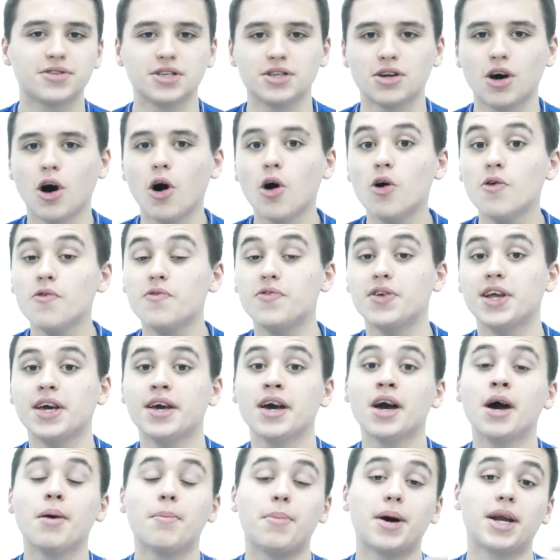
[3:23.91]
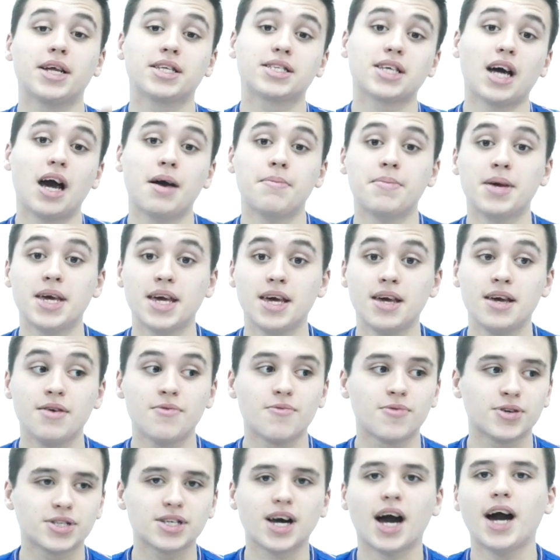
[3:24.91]
And hopefully, by the time he
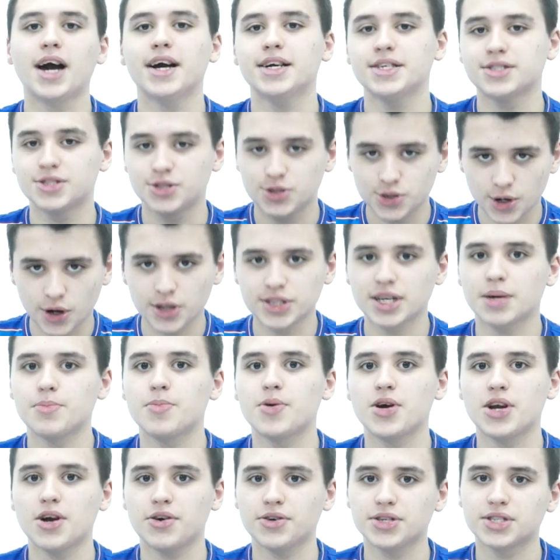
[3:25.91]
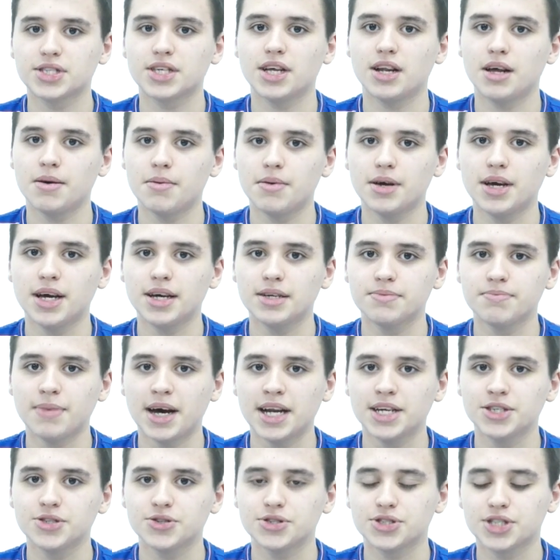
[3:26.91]
retires, Jose Mourinho is still a
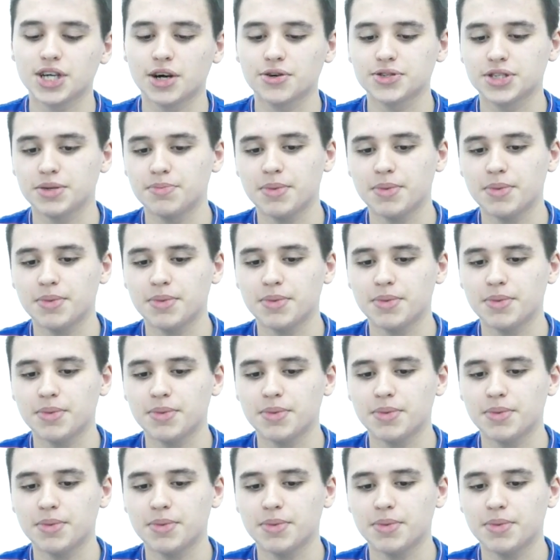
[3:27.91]
manager at Chelsea.